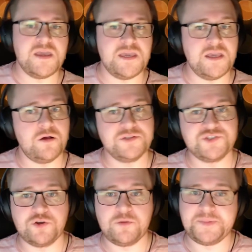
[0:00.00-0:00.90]
He
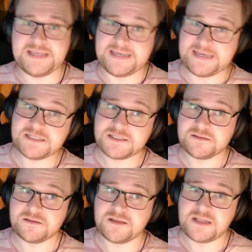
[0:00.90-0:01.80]
also played
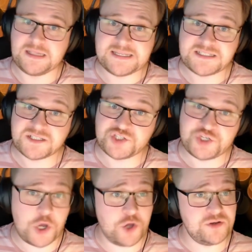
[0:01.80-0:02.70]
Little
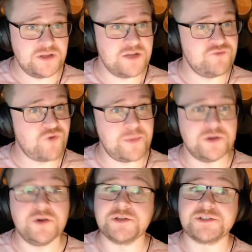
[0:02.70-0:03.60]
John in Robin
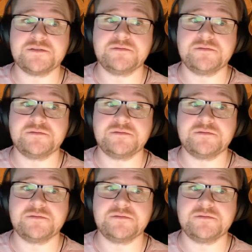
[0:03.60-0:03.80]
Hood,